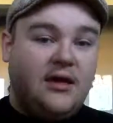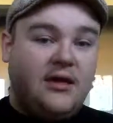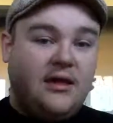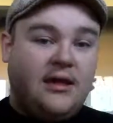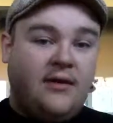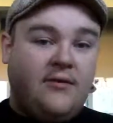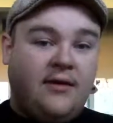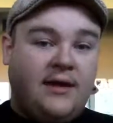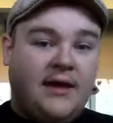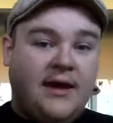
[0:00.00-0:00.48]

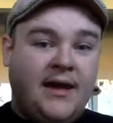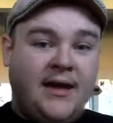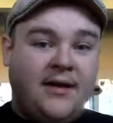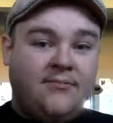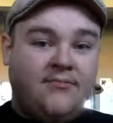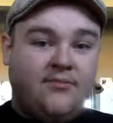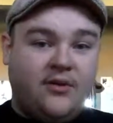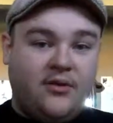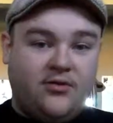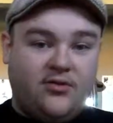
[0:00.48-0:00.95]
Now, I
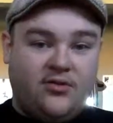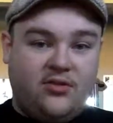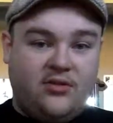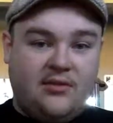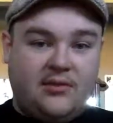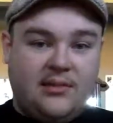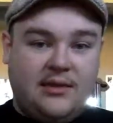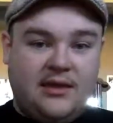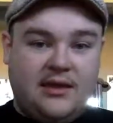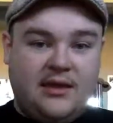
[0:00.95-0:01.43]

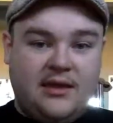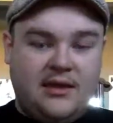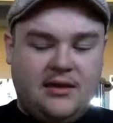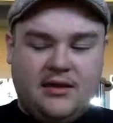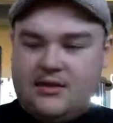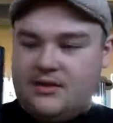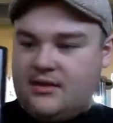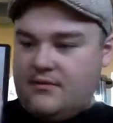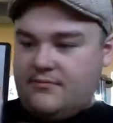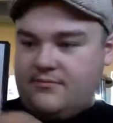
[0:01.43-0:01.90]

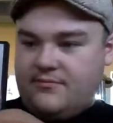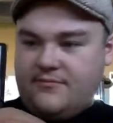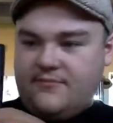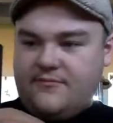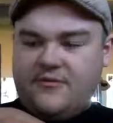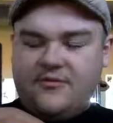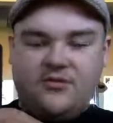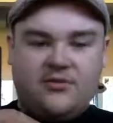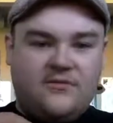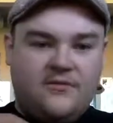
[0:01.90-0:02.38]
personally, no,
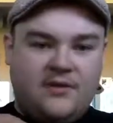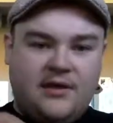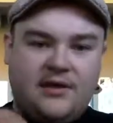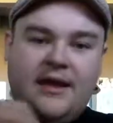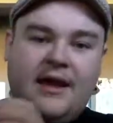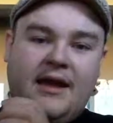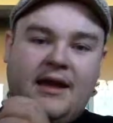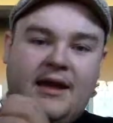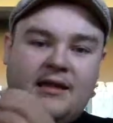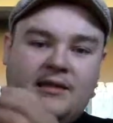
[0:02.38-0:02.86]
first of all,
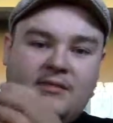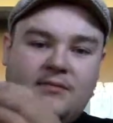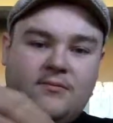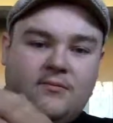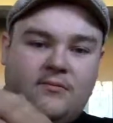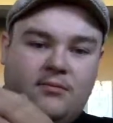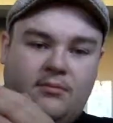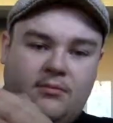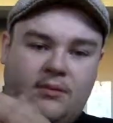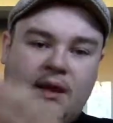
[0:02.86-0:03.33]
I
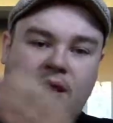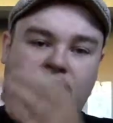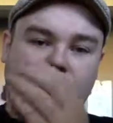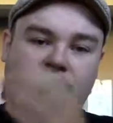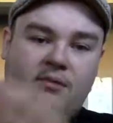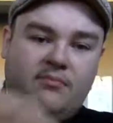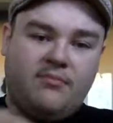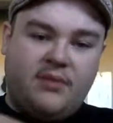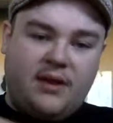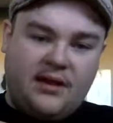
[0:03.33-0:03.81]

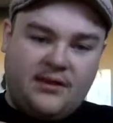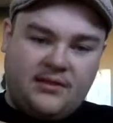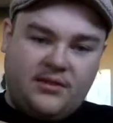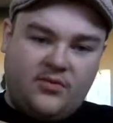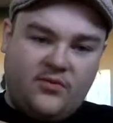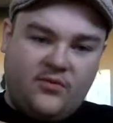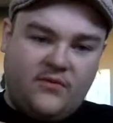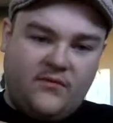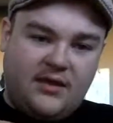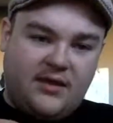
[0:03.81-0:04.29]
rebought
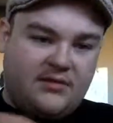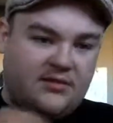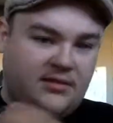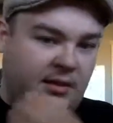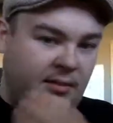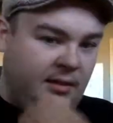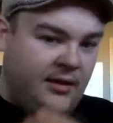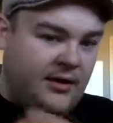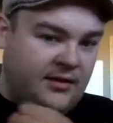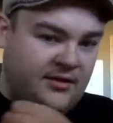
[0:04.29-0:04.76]
this movie because
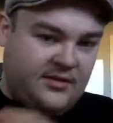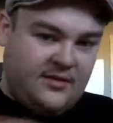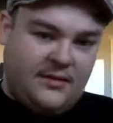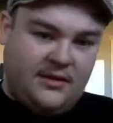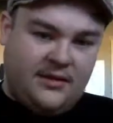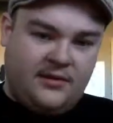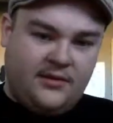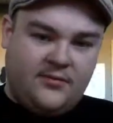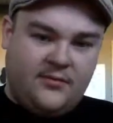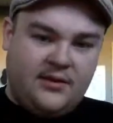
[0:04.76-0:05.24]
I lost
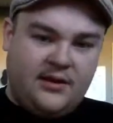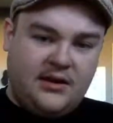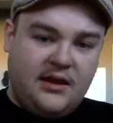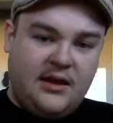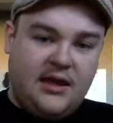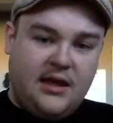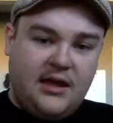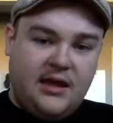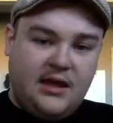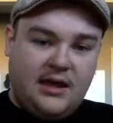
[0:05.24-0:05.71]
the other one,
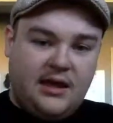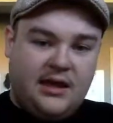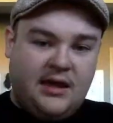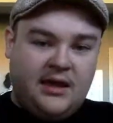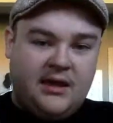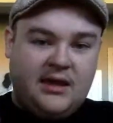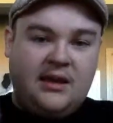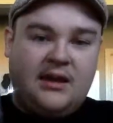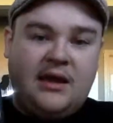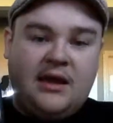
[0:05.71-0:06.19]

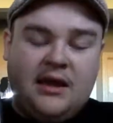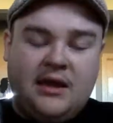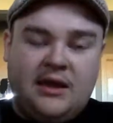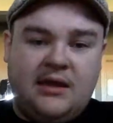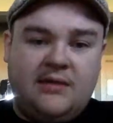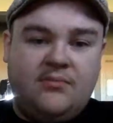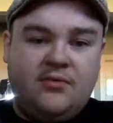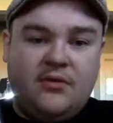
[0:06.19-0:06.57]
and I